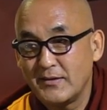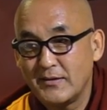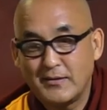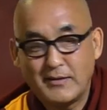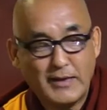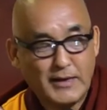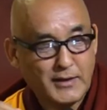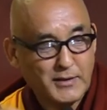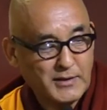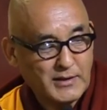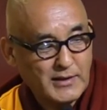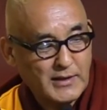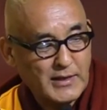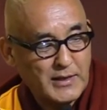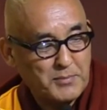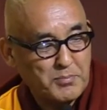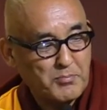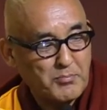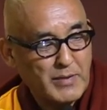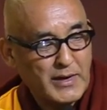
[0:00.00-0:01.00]
Like
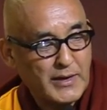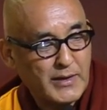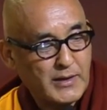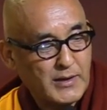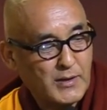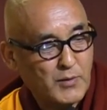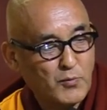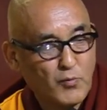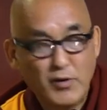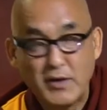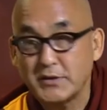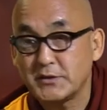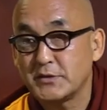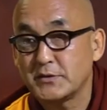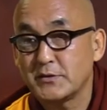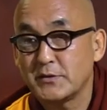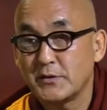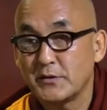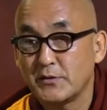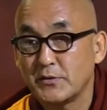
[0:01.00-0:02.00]
if my
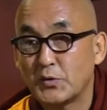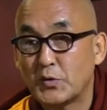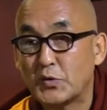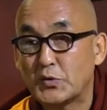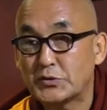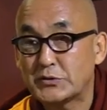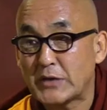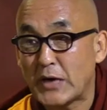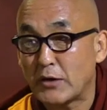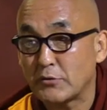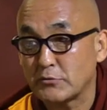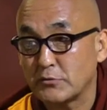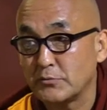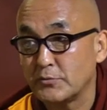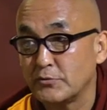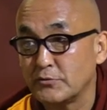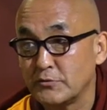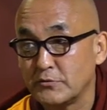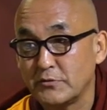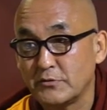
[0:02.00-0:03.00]
watch goes out of
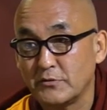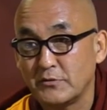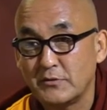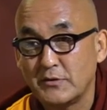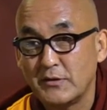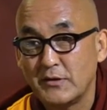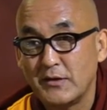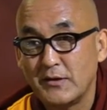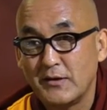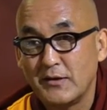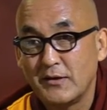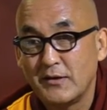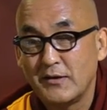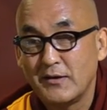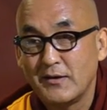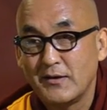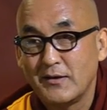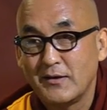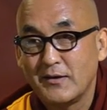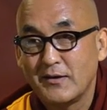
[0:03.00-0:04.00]
order,
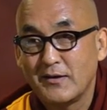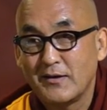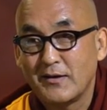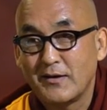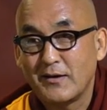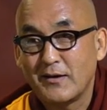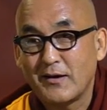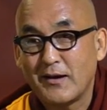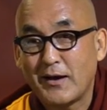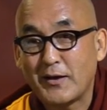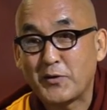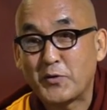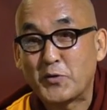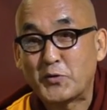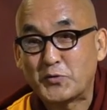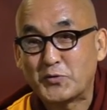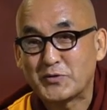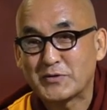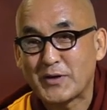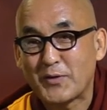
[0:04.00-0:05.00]
I go
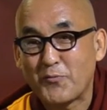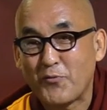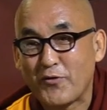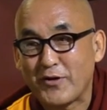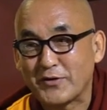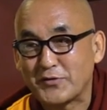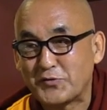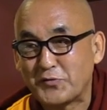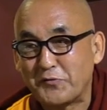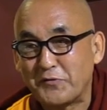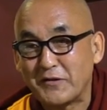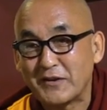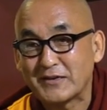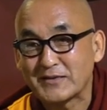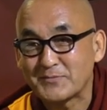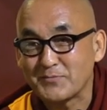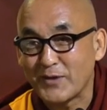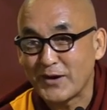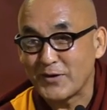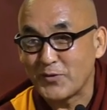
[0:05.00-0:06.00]
to somewhere to
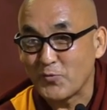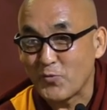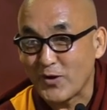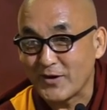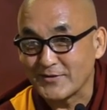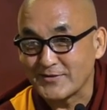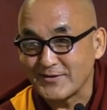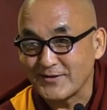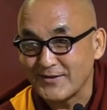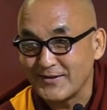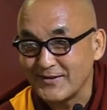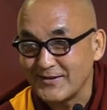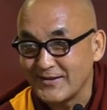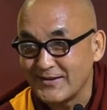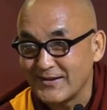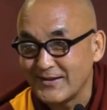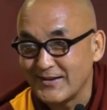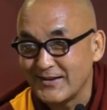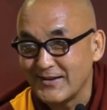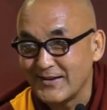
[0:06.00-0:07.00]
fix my watch. Huh?
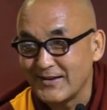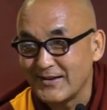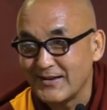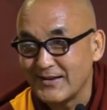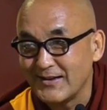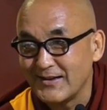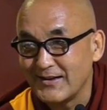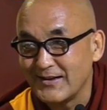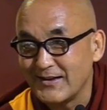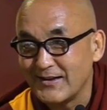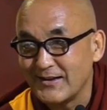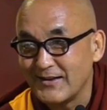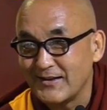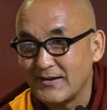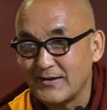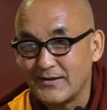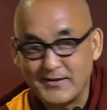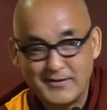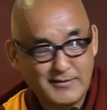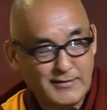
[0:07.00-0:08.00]

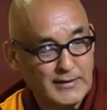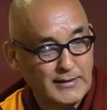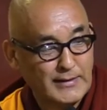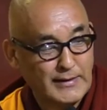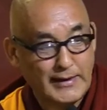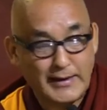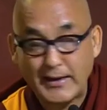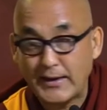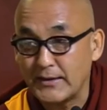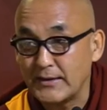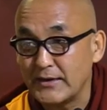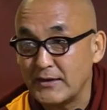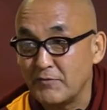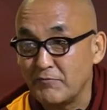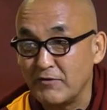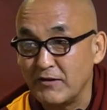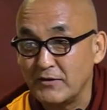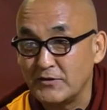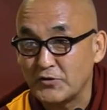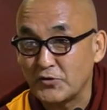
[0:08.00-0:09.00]
Then again it
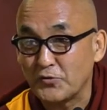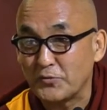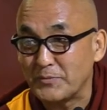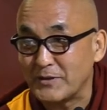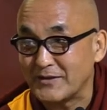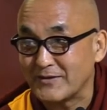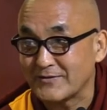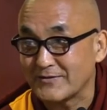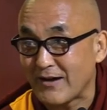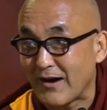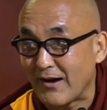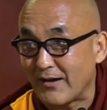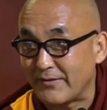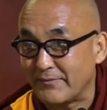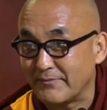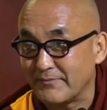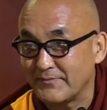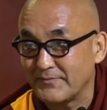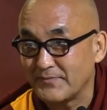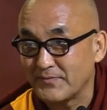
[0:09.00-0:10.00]
will show me the time.
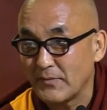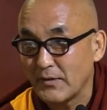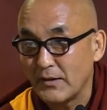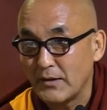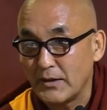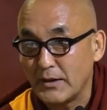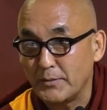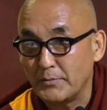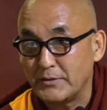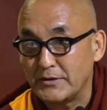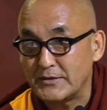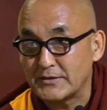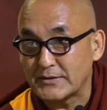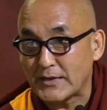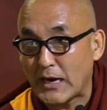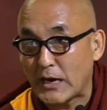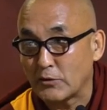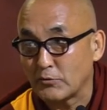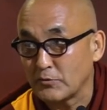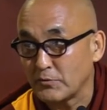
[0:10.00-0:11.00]
If it is
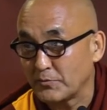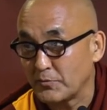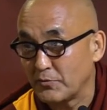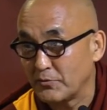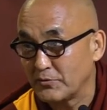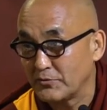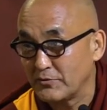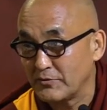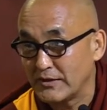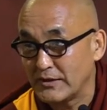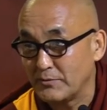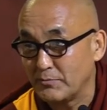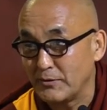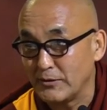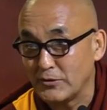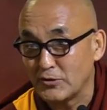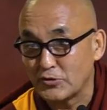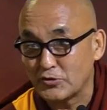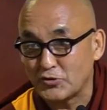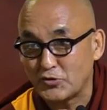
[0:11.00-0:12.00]
out of order, it will
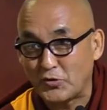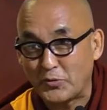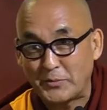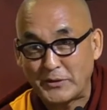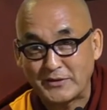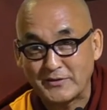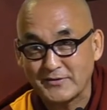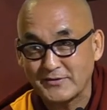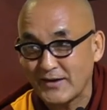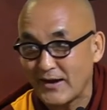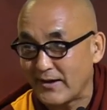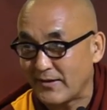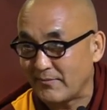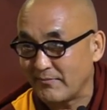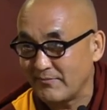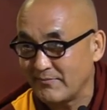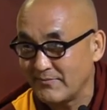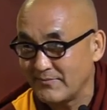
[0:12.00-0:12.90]
not show me the time.